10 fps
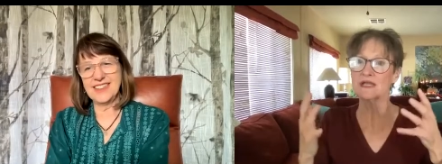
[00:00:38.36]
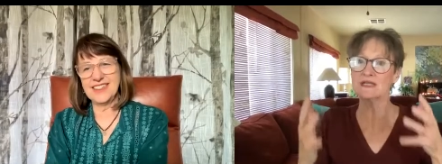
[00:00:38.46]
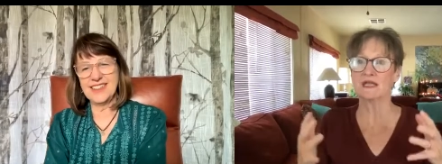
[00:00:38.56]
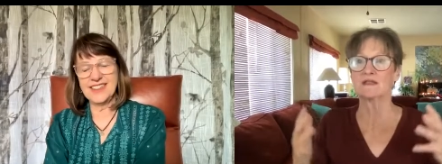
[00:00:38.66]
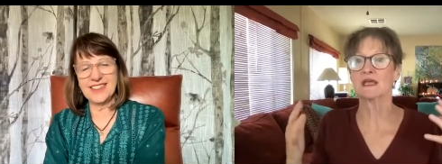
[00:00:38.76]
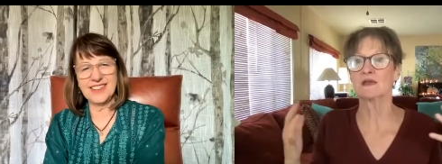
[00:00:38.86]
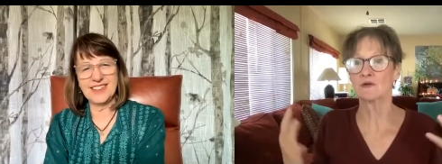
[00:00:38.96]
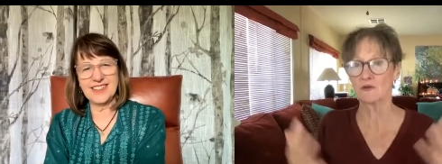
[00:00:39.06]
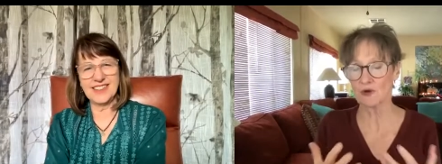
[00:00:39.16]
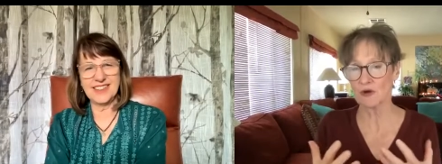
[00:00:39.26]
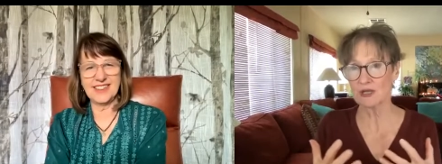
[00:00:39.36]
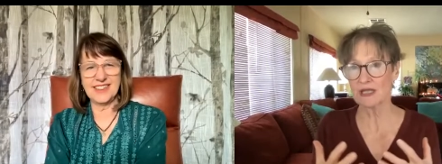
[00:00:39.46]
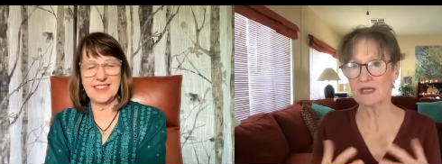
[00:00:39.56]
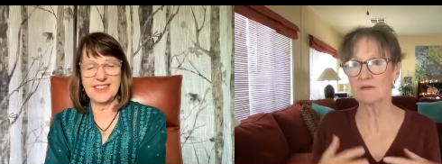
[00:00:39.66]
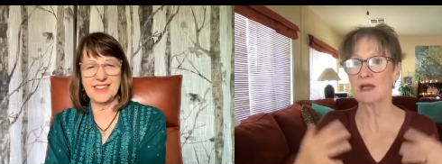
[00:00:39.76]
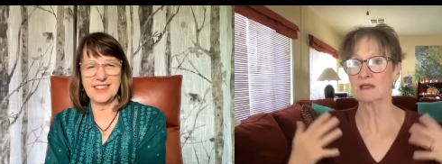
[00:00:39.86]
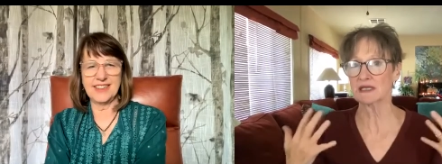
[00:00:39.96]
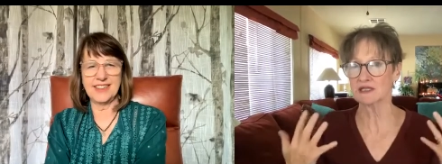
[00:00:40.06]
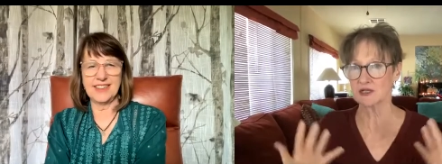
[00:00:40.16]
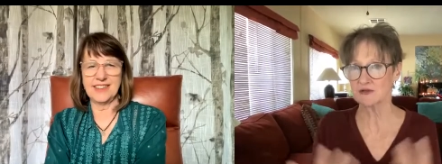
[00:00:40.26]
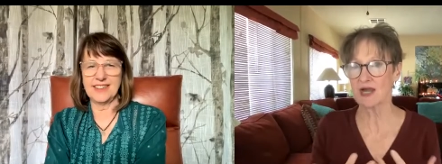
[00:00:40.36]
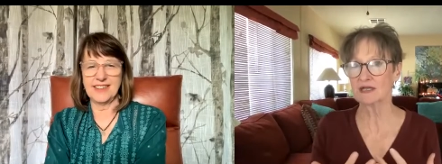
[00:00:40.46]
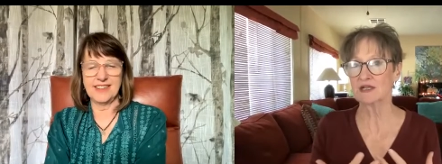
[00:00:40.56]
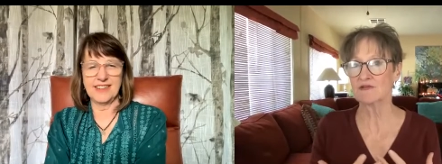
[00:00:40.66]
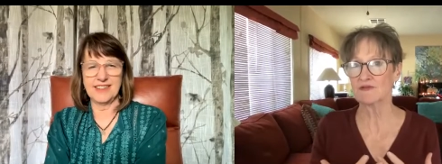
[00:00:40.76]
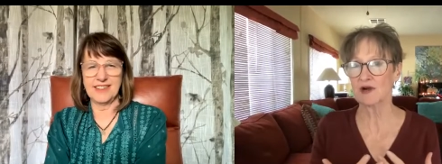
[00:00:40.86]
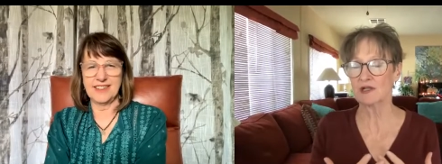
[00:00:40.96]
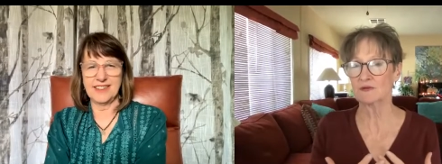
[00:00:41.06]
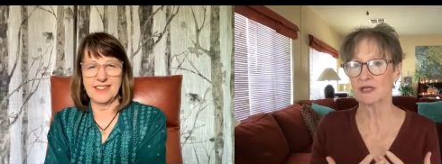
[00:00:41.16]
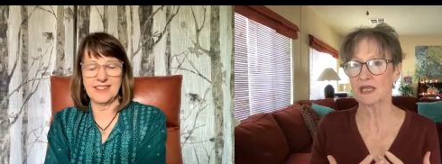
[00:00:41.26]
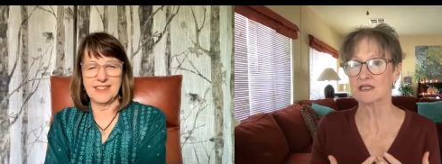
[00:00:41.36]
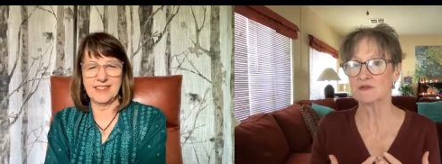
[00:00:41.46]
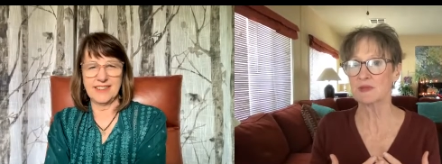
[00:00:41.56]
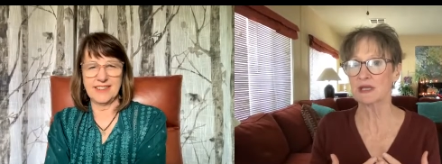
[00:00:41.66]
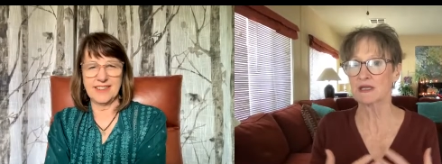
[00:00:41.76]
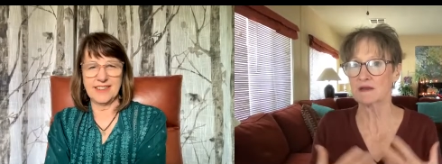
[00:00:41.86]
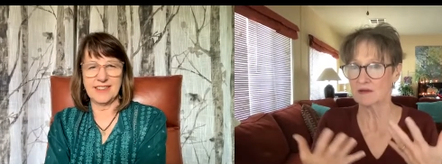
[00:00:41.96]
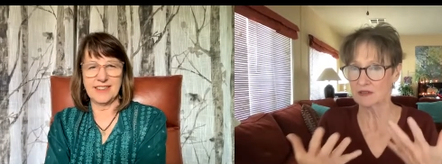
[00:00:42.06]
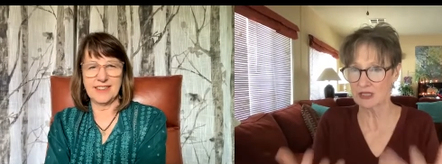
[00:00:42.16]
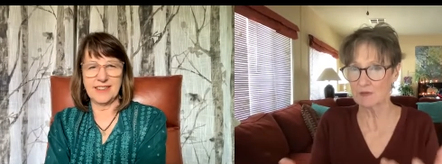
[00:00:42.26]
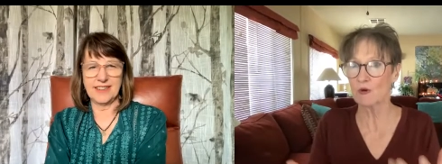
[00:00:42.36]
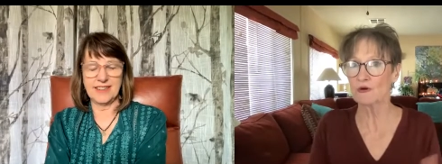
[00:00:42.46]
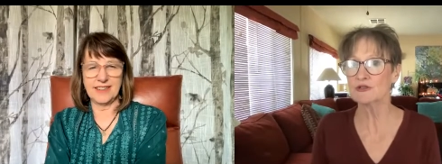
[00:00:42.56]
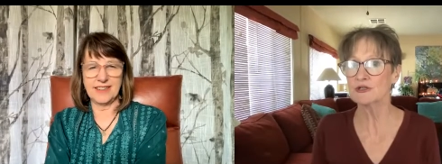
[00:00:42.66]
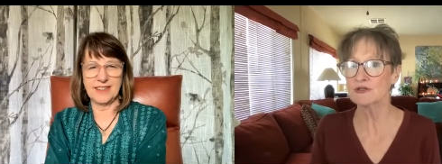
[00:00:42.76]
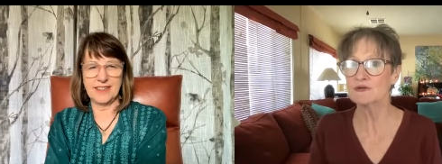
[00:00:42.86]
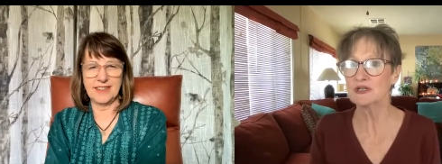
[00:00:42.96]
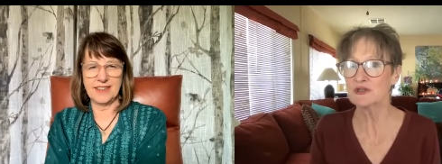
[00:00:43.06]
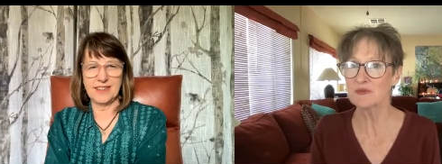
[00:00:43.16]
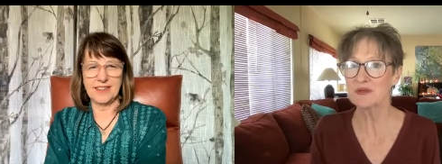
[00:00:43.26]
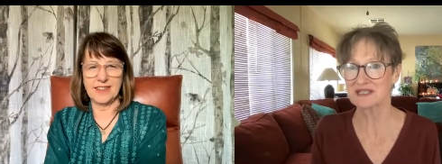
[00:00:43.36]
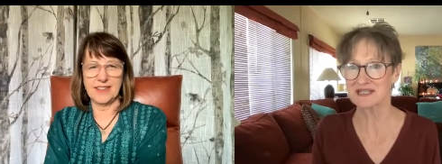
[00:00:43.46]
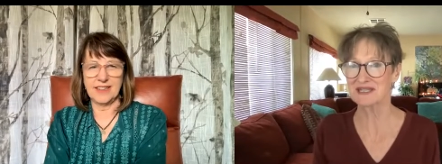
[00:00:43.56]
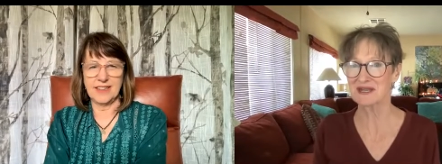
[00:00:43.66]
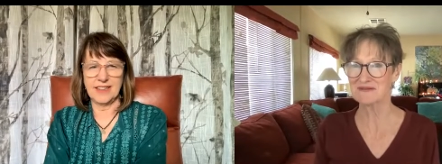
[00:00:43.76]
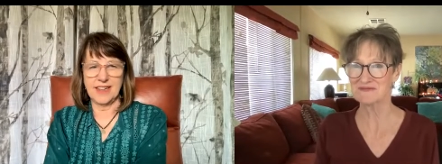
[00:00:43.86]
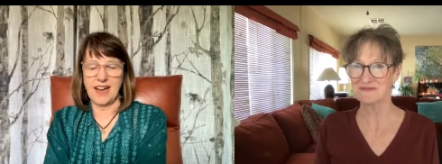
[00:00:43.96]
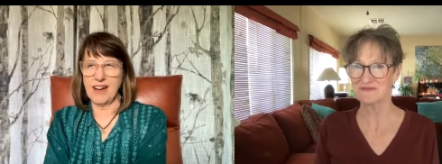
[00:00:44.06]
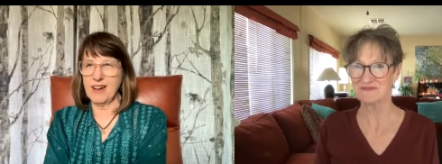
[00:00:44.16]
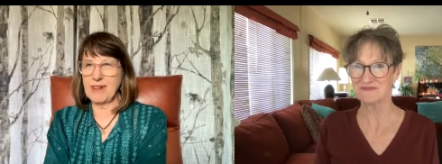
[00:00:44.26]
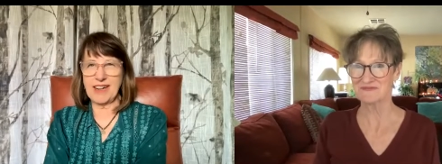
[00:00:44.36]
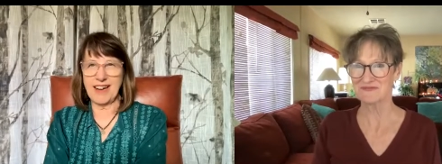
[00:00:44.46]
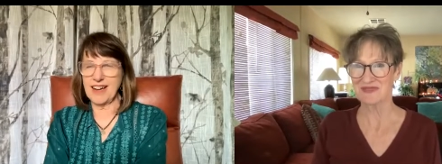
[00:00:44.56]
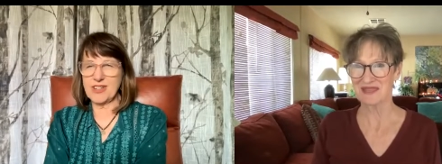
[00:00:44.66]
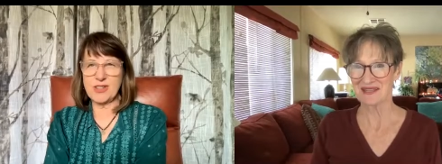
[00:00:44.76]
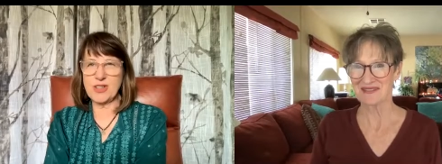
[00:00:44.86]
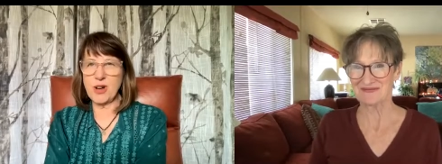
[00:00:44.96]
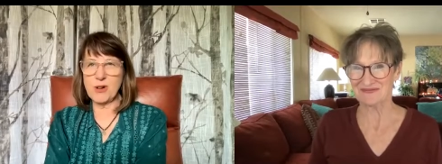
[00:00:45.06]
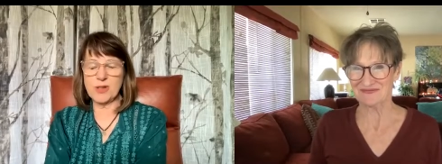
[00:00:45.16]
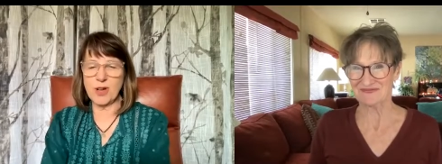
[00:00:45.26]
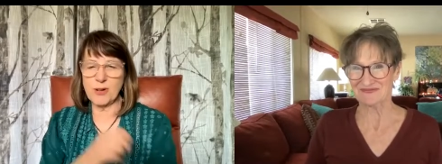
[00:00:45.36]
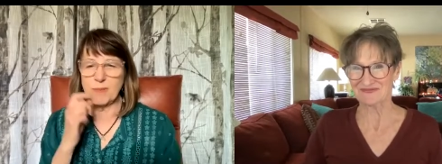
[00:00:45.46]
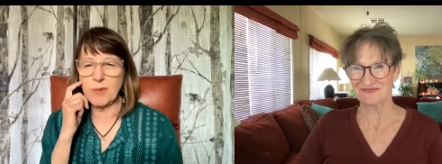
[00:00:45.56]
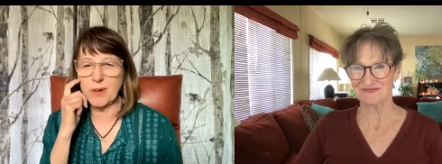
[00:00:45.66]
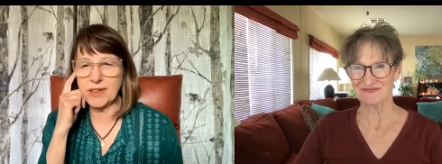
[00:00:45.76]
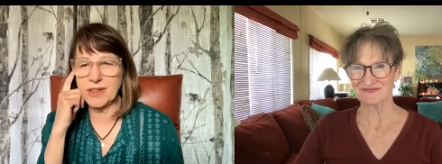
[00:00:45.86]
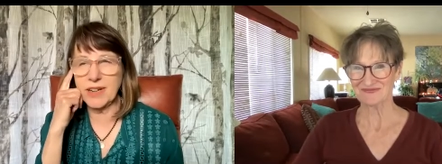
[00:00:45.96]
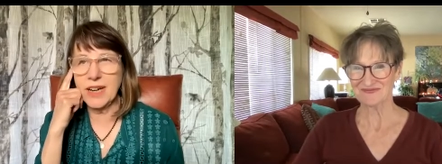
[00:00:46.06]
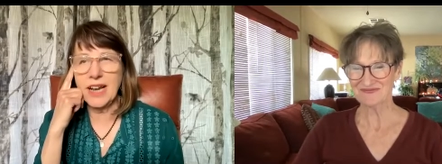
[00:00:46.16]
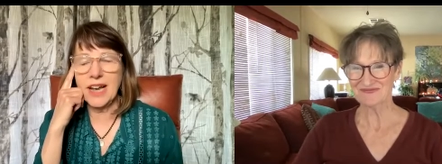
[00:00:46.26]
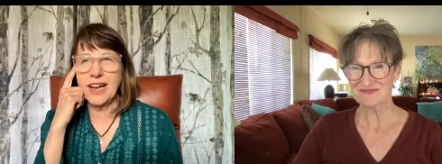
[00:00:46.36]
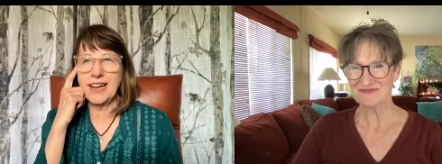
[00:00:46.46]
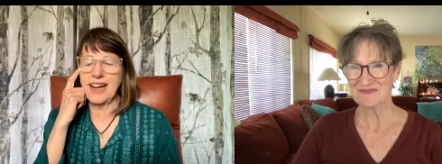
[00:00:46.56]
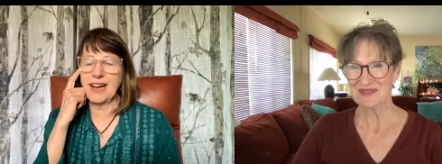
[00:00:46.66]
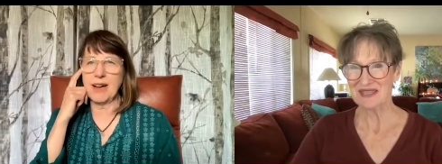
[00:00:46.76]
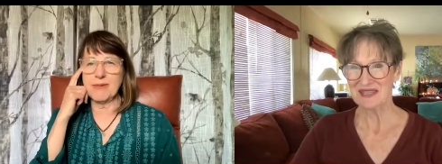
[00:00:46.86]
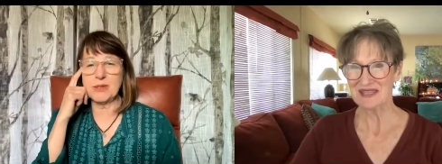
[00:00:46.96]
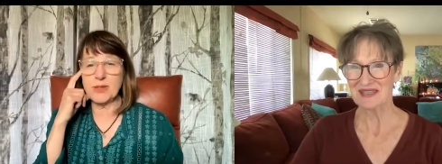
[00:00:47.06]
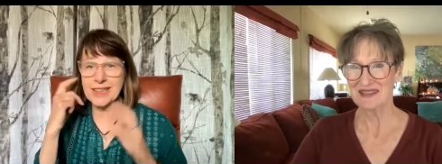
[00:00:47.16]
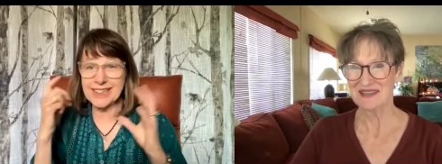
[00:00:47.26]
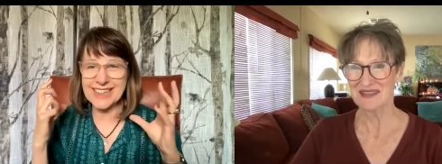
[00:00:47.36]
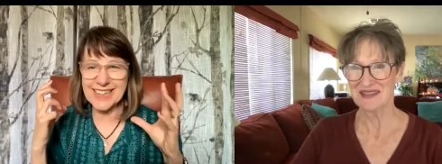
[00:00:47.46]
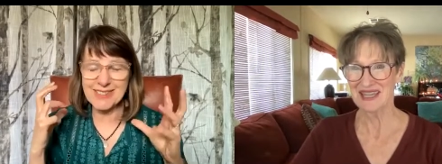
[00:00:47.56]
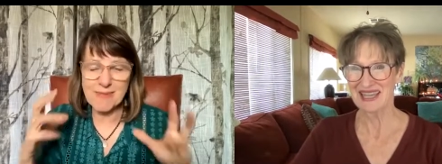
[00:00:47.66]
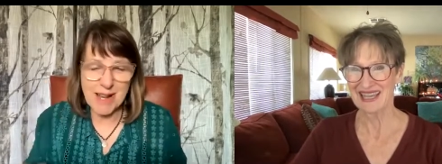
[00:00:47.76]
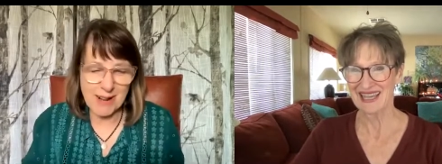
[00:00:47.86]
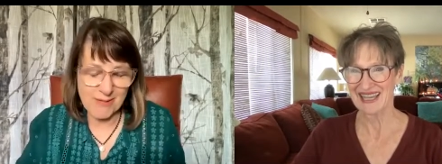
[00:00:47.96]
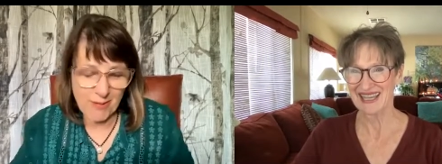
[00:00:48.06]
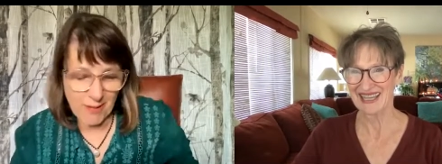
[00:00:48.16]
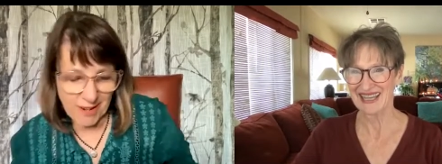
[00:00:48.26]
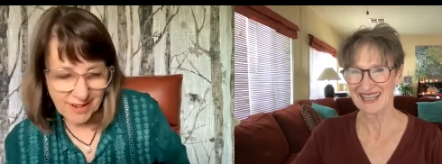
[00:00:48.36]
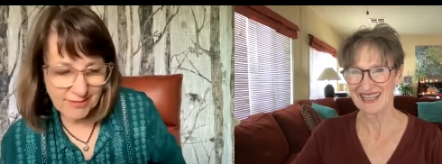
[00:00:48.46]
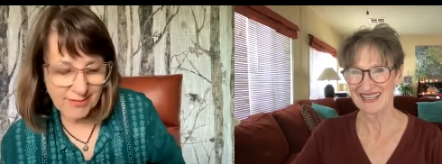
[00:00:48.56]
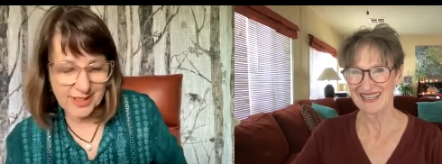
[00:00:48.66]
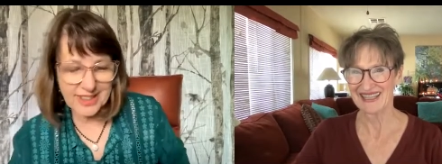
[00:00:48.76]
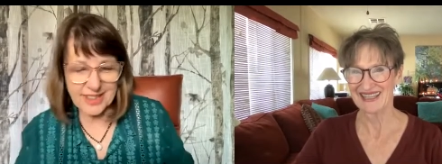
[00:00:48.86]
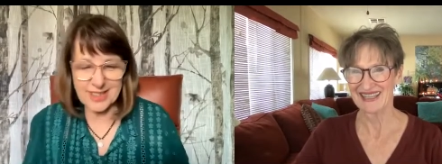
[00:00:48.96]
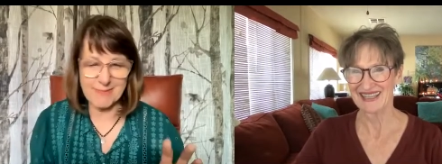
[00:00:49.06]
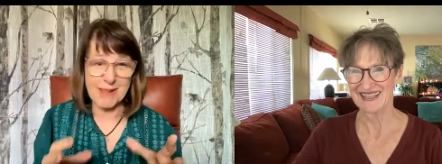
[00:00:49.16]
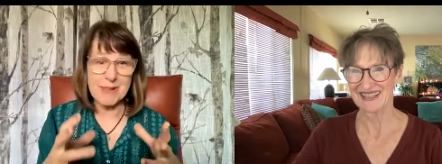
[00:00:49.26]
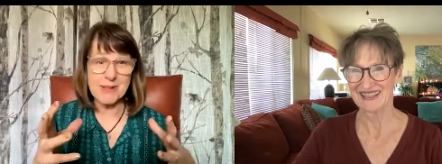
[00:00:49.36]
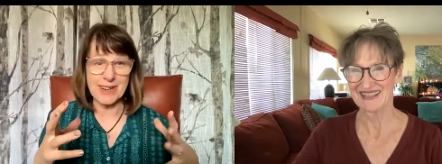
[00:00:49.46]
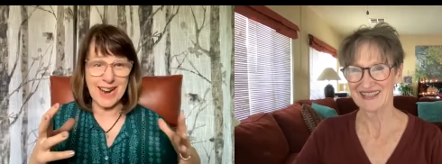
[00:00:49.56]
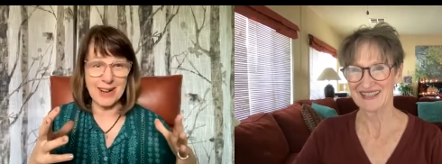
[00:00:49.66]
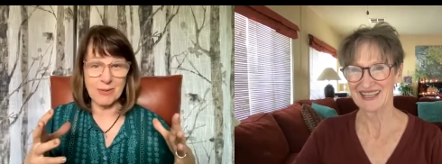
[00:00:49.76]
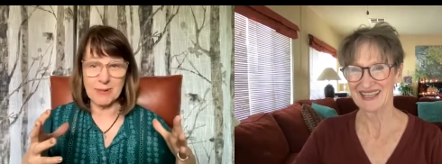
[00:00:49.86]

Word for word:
Speaker 1: reason that growing an email list, attracting a following has been important to you and your business?
Speaker 2: Oh my gosh. So important. I was trying to think of a metaphor for this. Maybe you can help